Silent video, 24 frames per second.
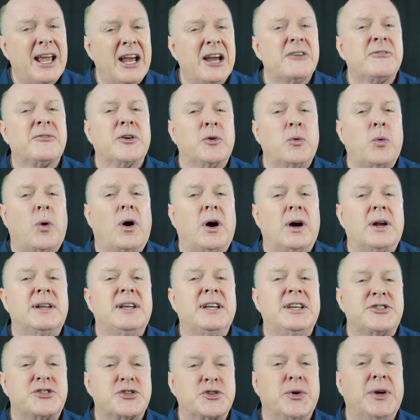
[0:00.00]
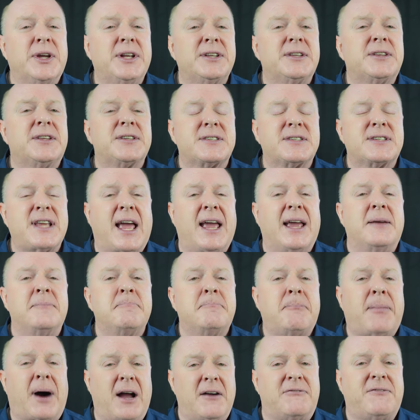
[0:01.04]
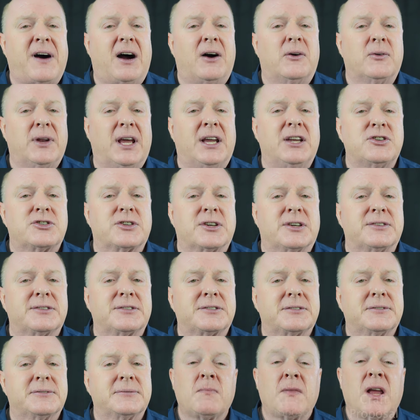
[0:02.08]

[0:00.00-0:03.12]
everyone is treated the same by foundations.